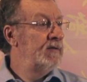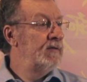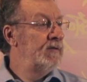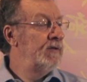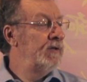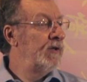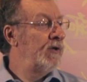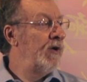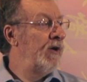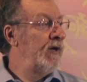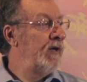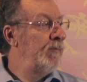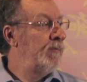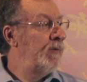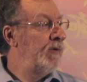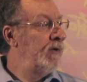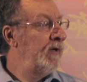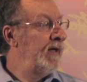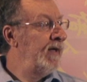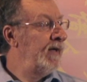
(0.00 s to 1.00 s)
You're going to
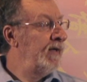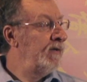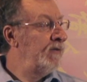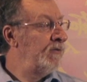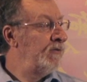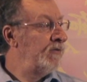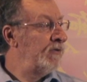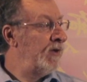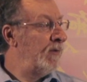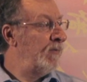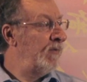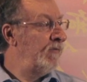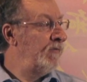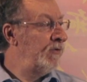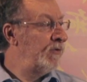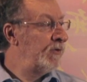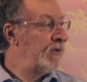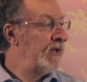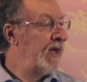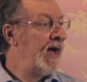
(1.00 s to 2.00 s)
put in some of
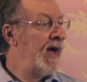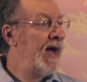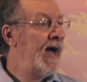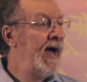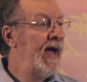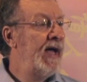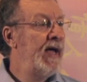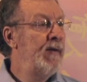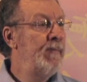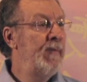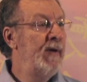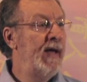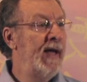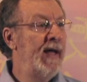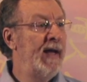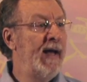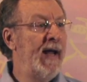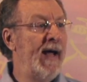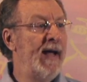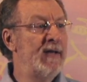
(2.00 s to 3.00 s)
your time
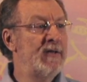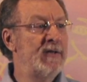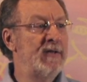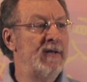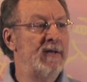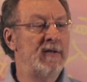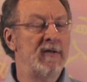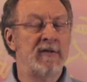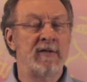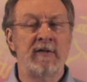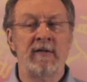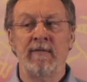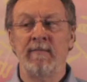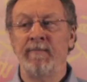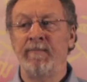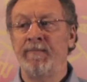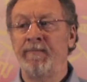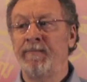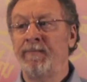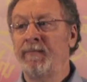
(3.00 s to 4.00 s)
and essence.
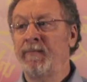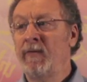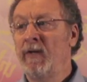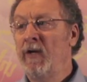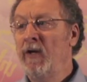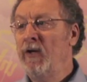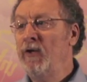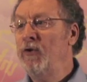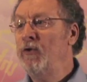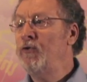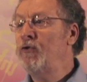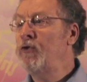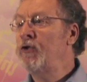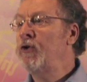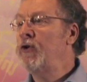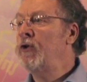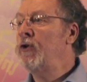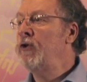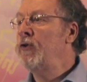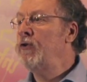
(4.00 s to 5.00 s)
You
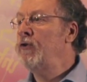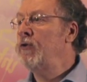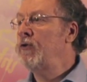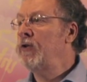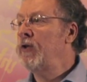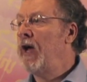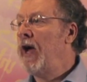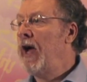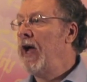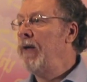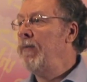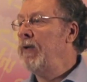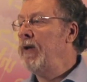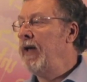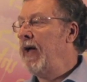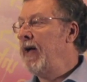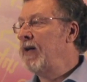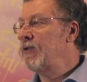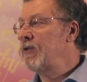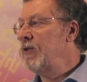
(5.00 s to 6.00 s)
turn your time and
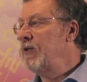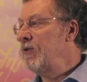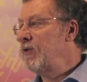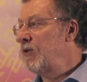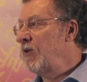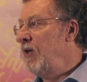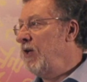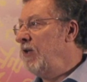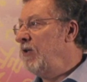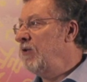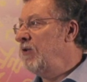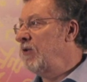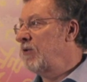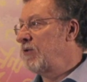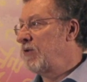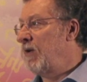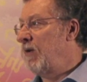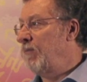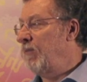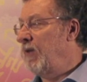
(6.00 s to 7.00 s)
essence into
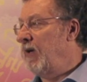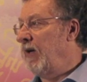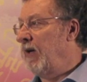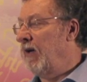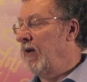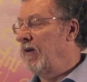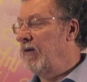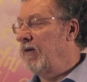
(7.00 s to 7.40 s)
something.